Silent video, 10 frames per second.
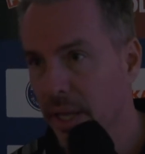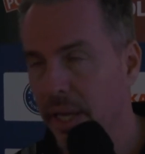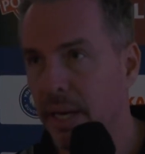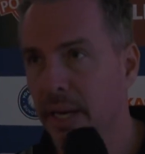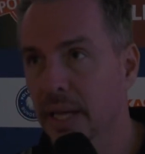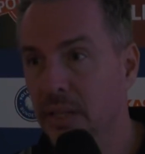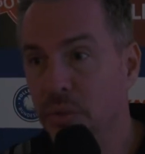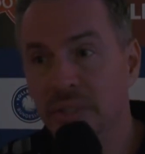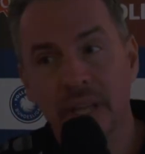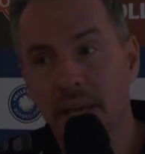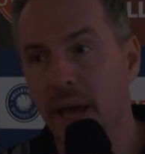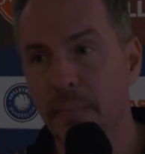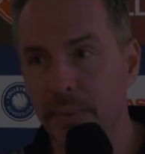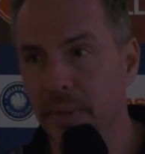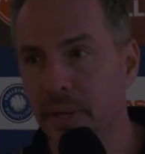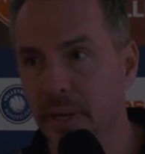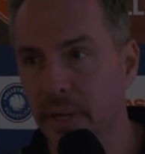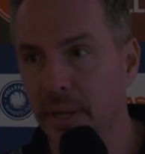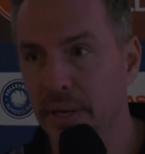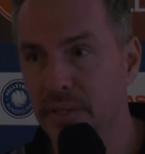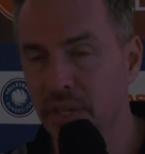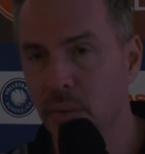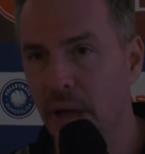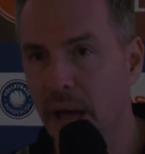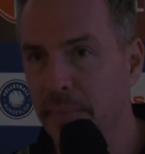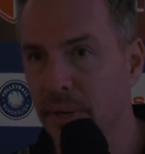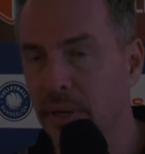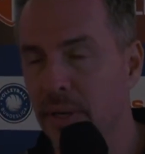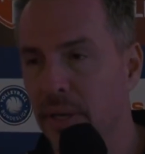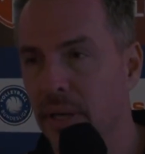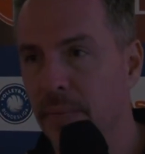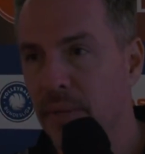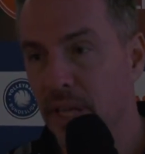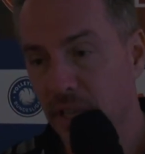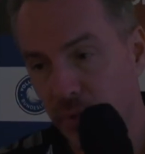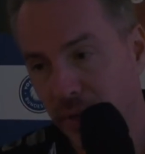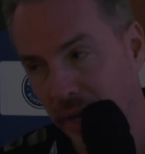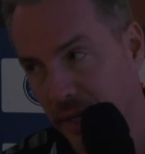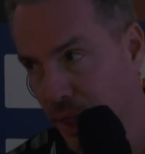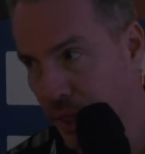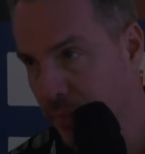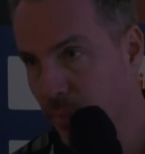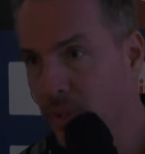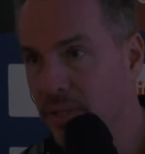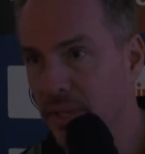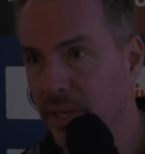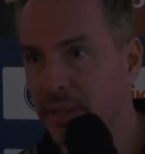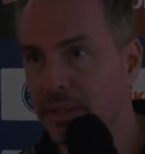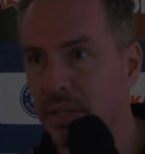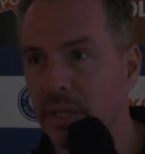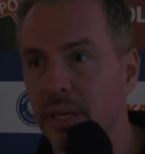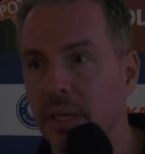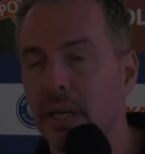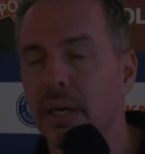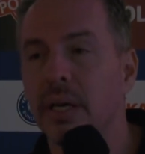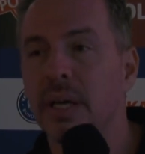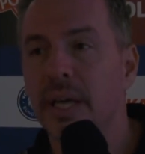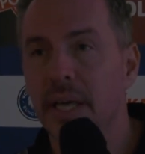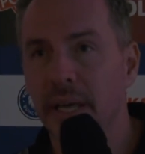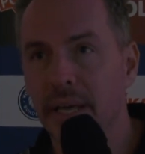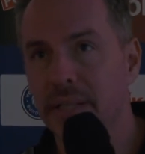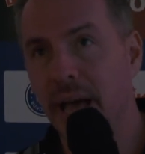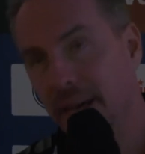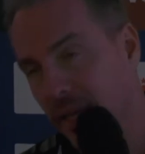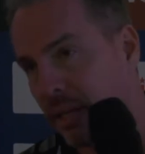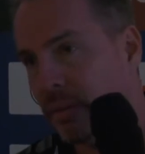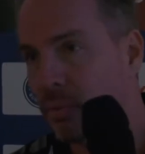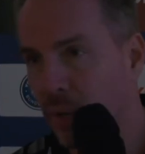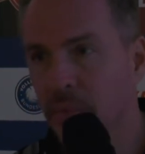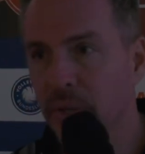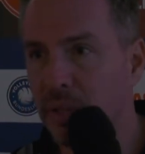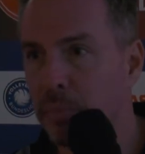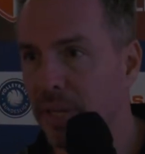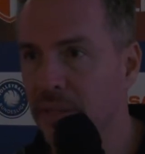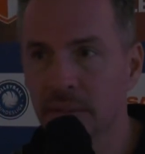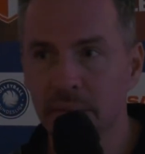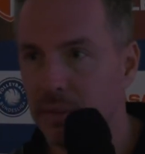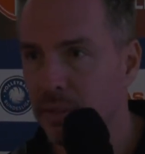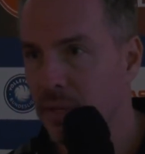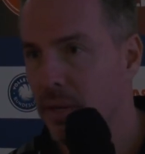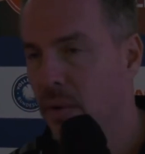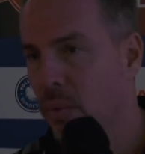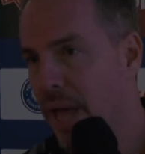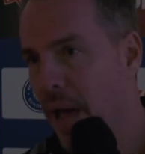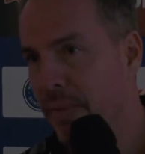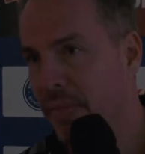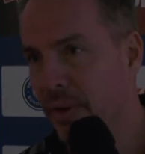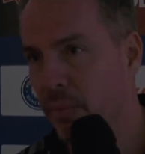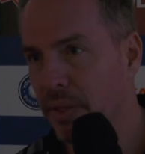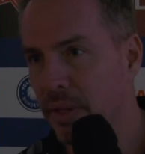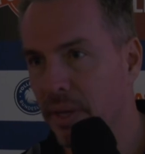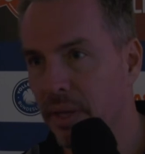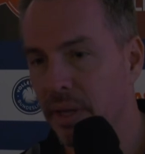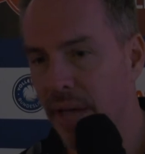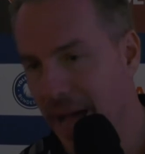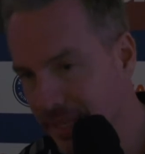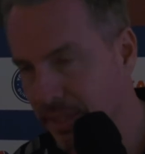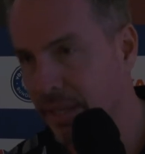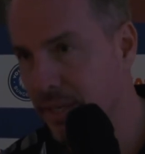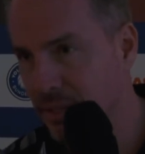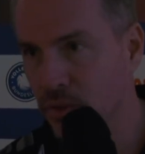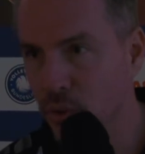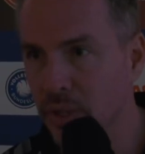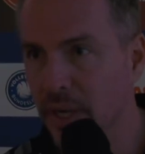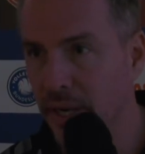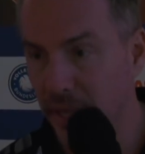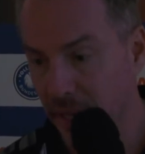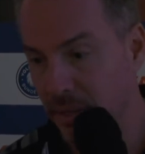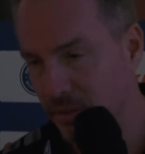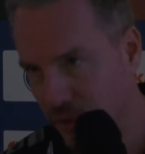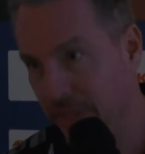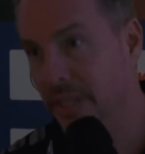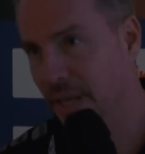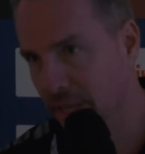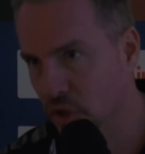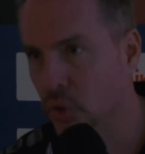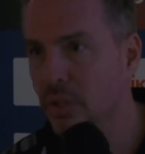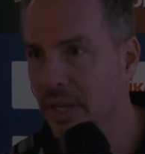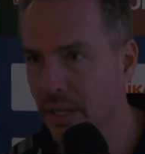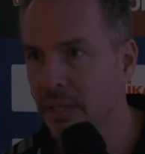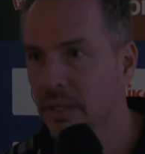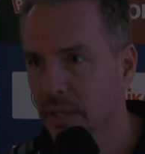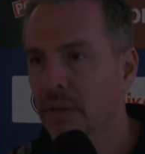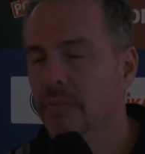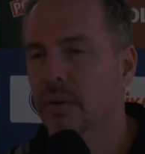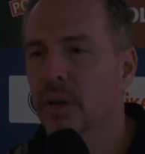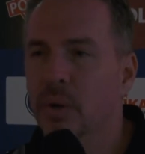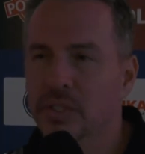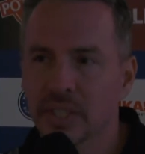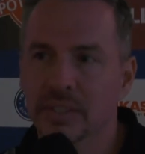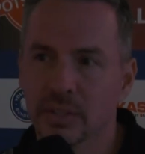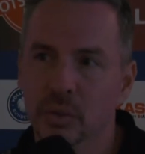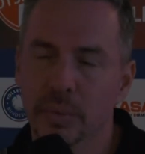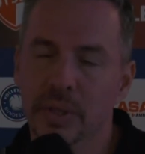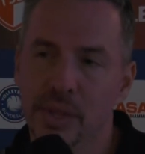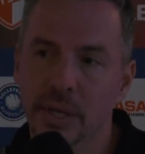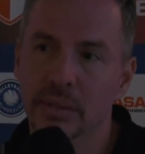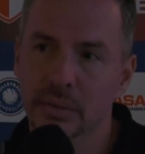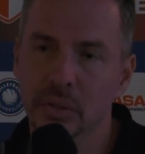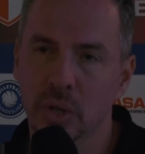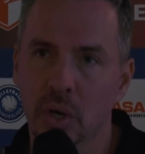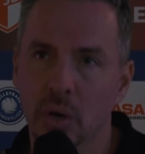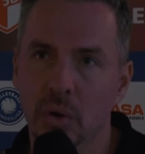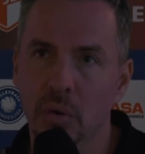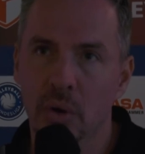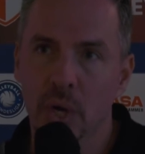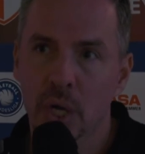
and to stay up and see what happened. If we can get the 3 points against Aachen, well, we depend what happened there with us against Stuttgart and Schwerin against Stuttgart. For our chances to be third, so